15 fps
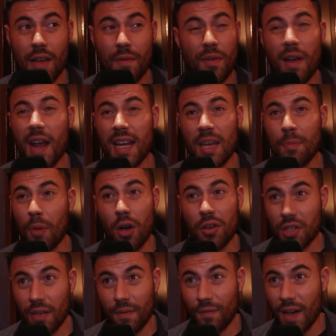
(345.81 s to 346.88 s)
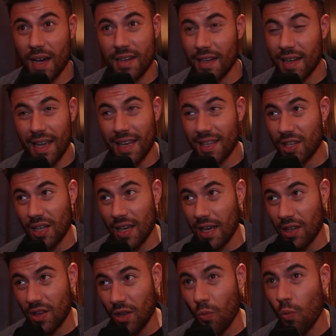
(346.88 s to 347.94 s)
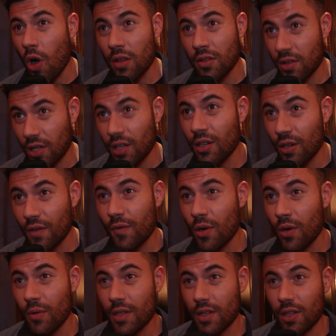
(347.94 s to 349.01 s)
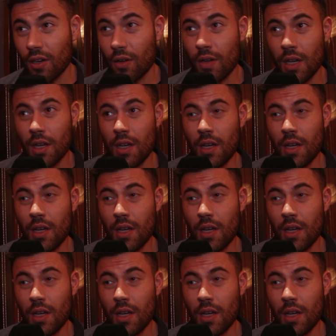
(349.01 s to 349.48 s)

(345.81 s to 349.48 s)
For any boxing fan, it's, it's the one to look forward to.